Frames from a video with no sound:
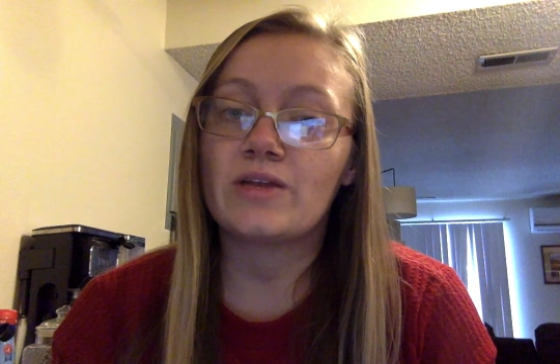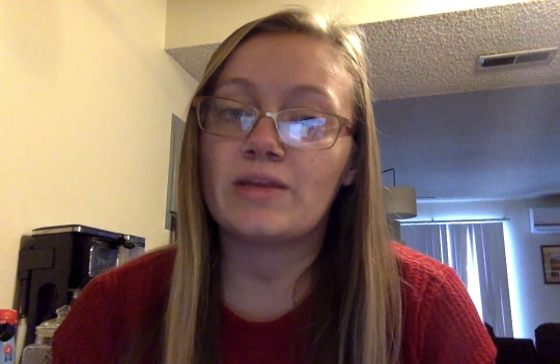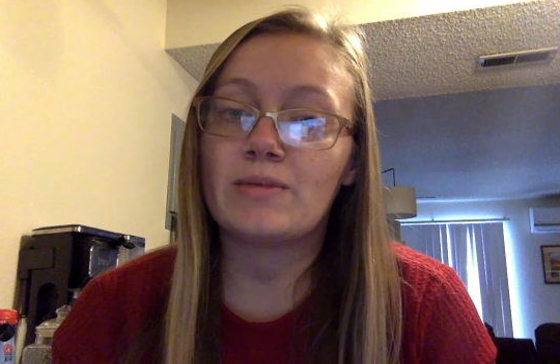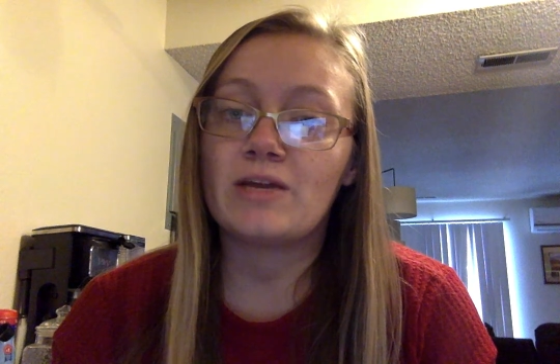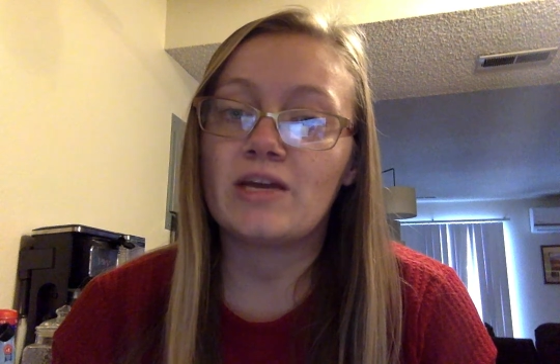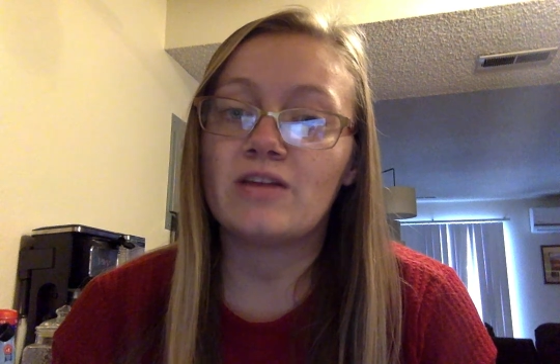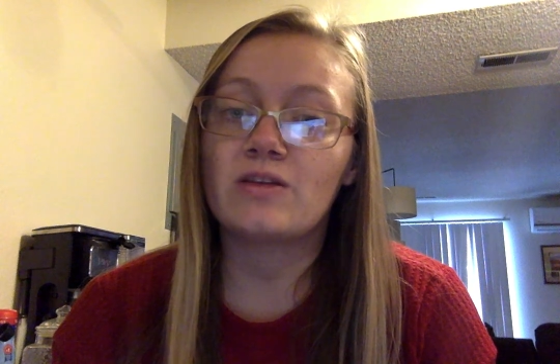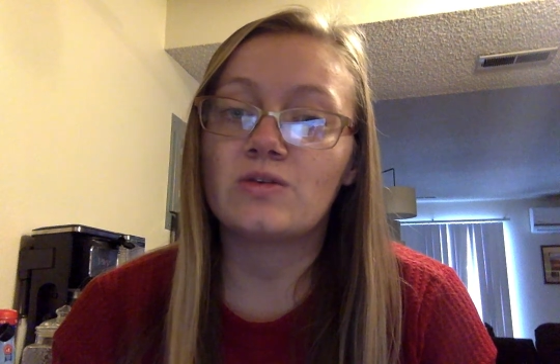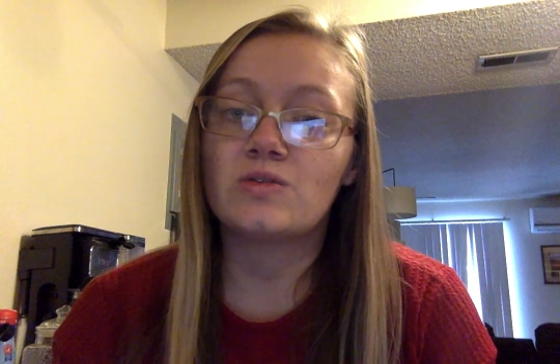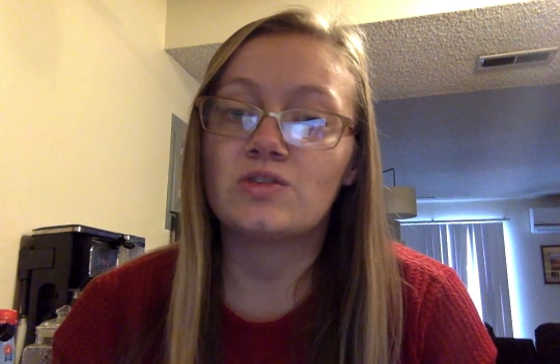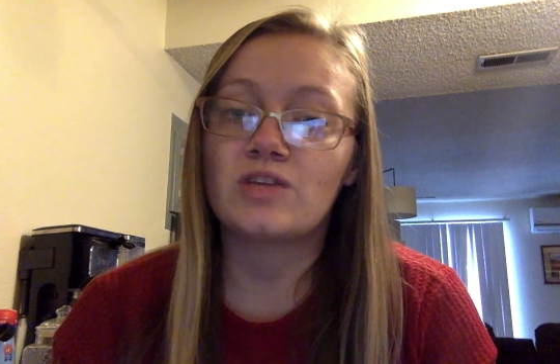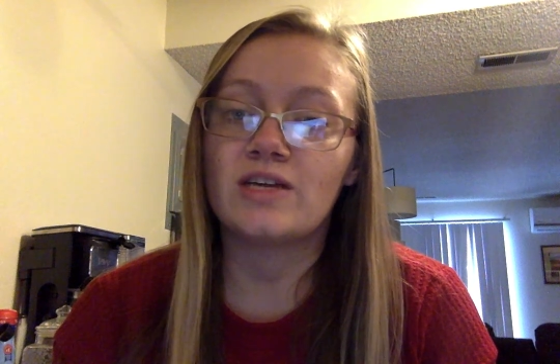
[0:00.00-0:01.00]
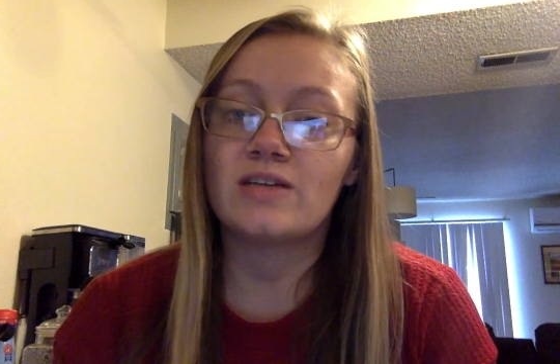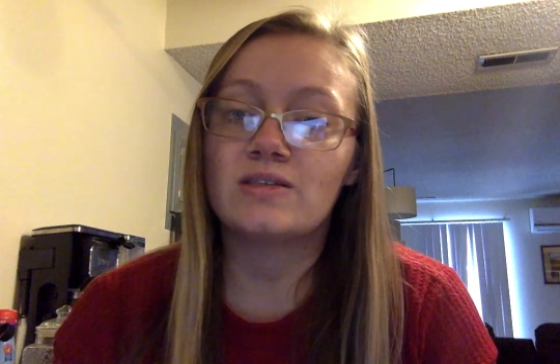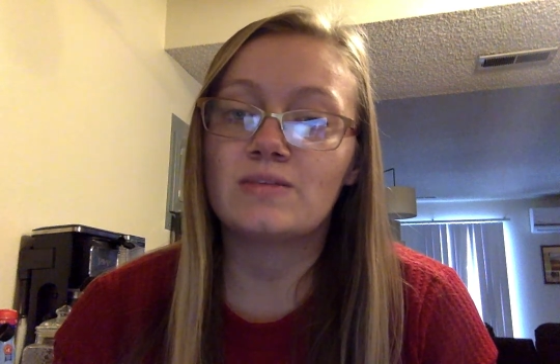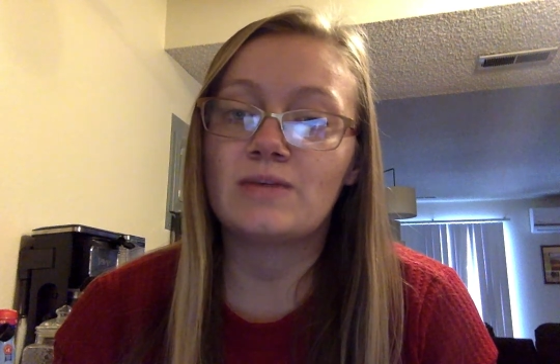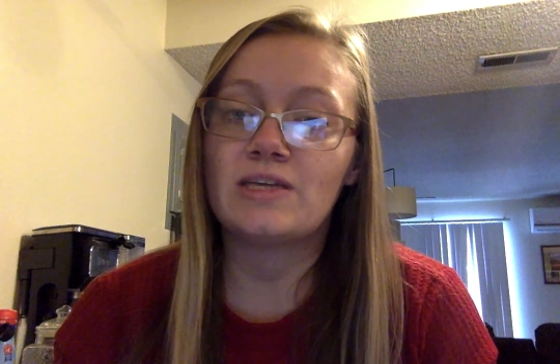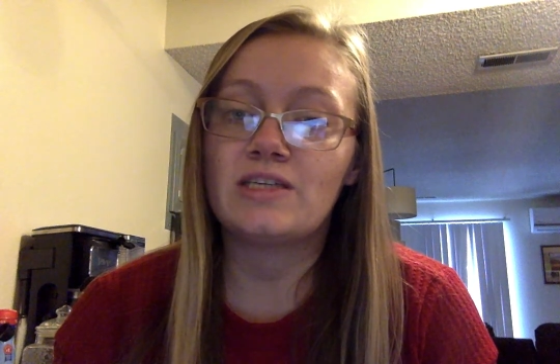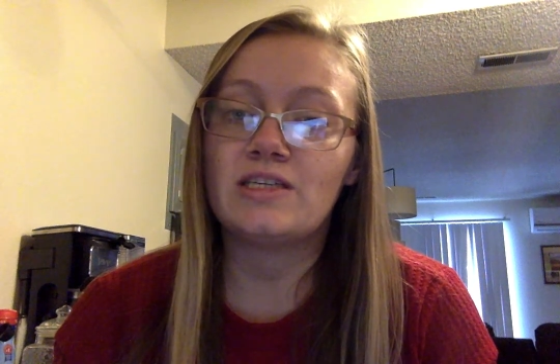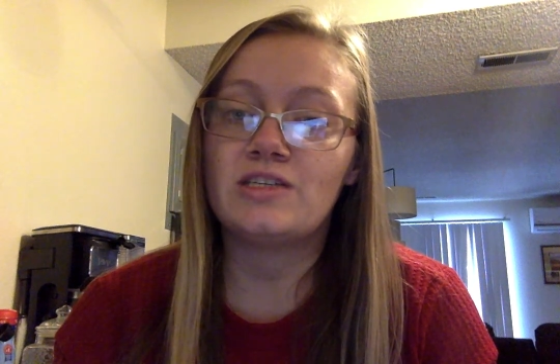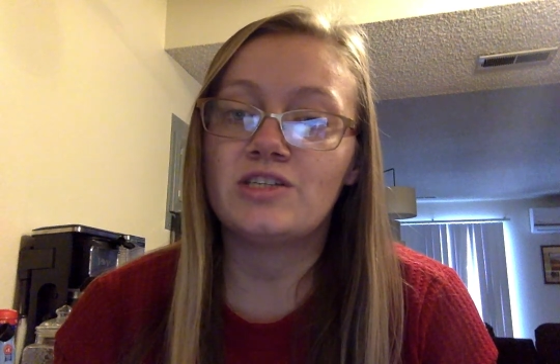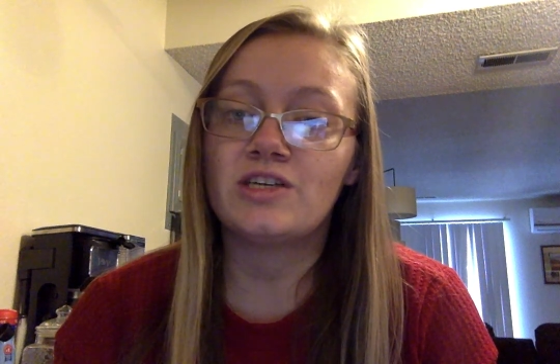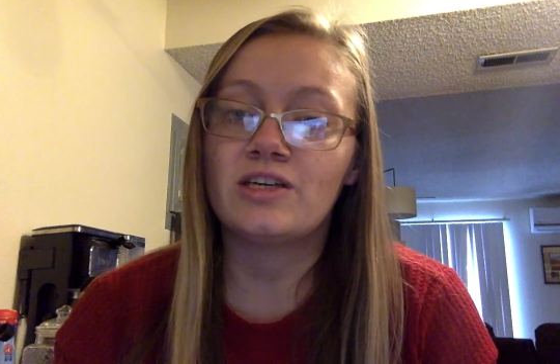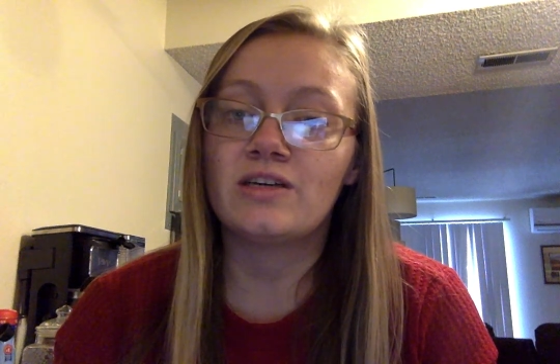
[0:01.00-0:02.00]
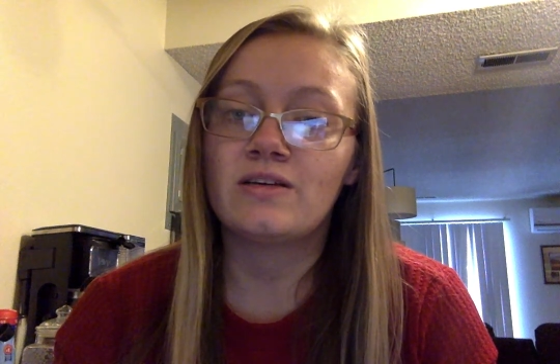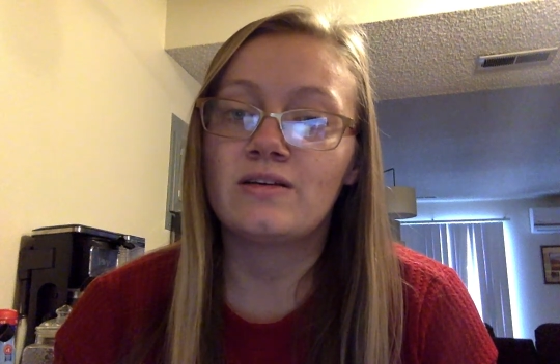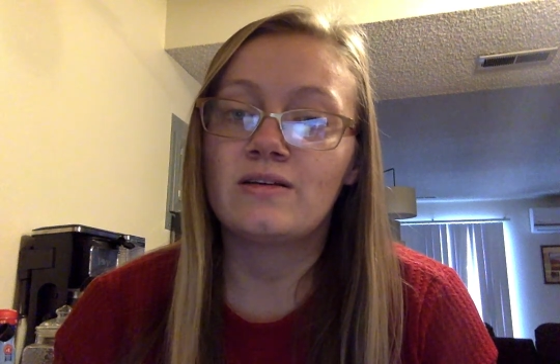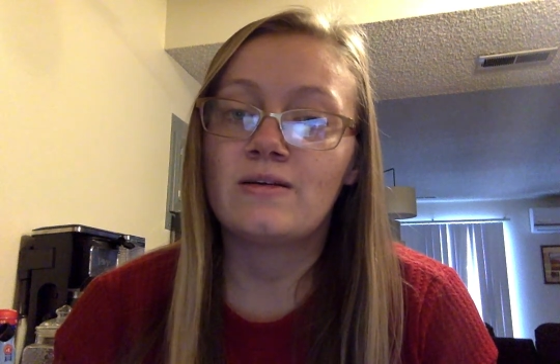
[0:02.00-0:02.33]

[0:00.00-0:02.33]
eliminate those trends by determining